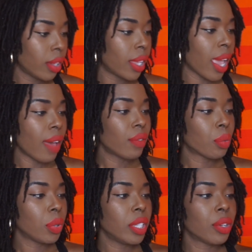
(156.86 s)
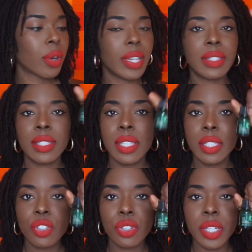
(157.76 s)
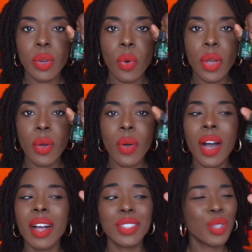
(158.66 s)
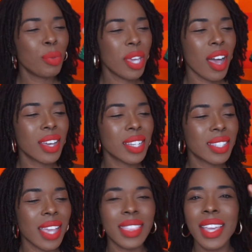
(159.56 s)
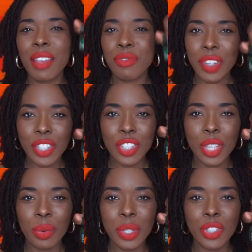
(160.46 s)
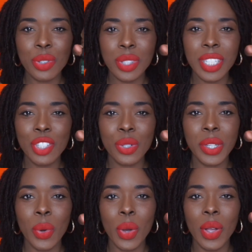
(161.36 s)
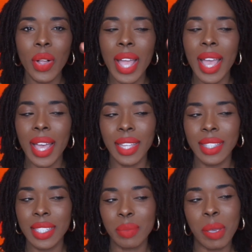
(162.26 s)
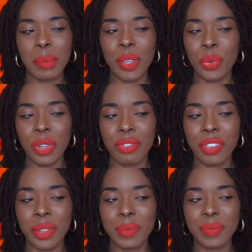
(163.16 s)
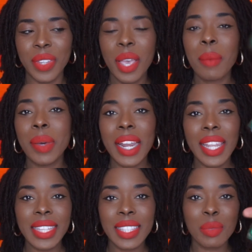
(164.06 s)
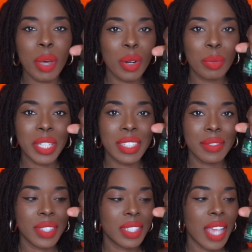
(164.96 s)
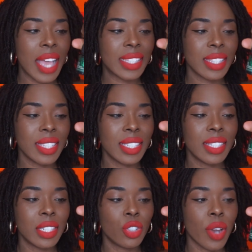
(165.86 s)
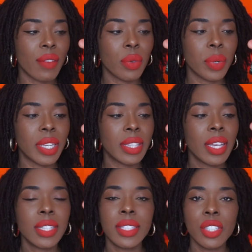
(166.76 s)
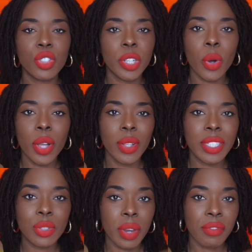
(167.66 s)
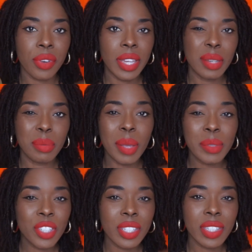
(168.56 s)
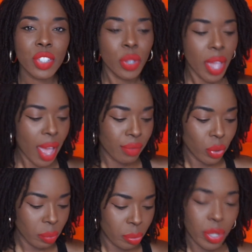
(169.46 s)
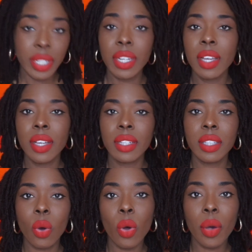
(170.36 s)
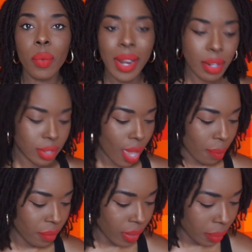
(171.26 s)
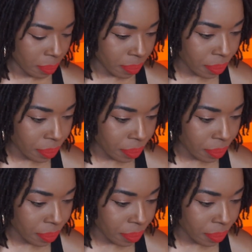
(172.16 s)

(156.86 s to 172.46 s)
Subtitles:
They have a really great tea tree oil. To be honest, I think I finished the original tea tree oil and this might be a refill. But I like this bottle because of the size. It's easy to travel with. Tea tree oil is great for any blemishes that you have. You can put the oil right on top of it.